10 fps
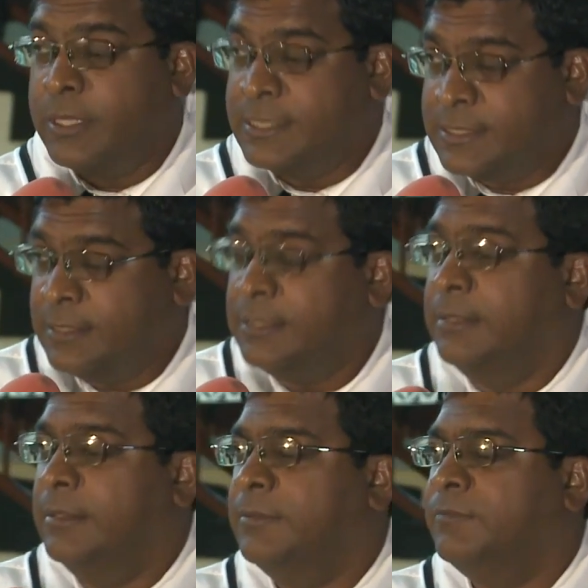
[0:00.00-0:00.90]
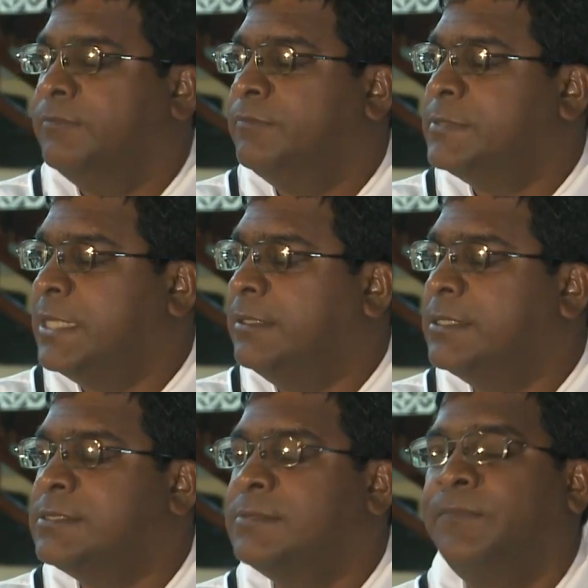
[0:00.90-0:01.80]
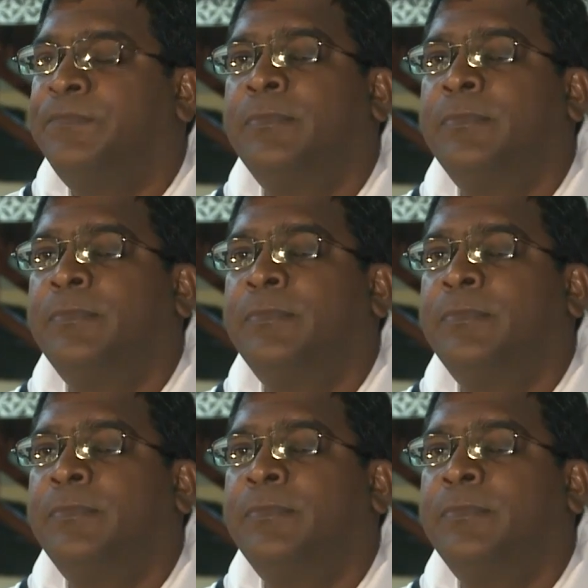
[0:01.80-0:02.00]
ECE centers,